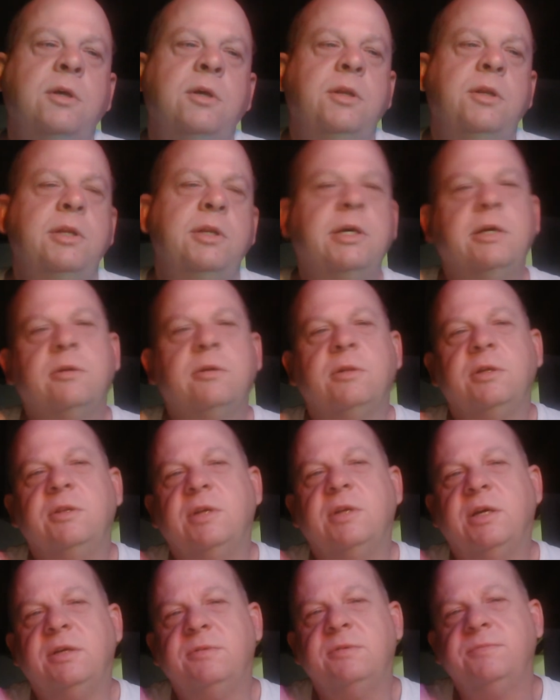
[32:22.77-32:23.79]
Not only
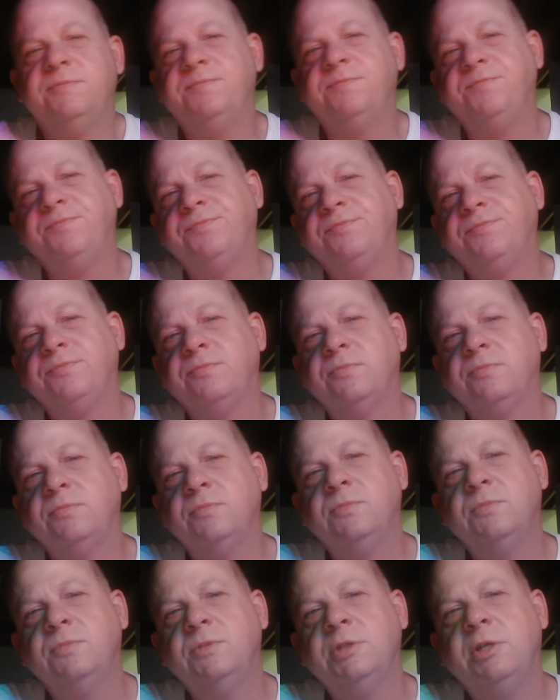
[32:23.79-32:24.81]
that,
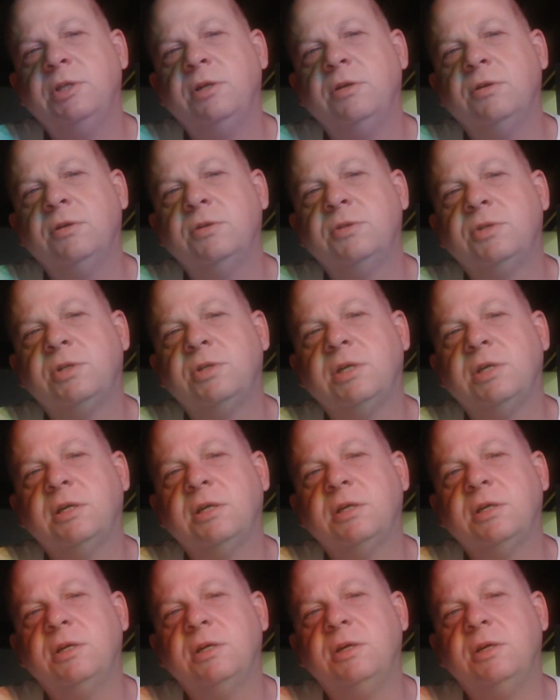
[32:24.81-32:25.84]
it's like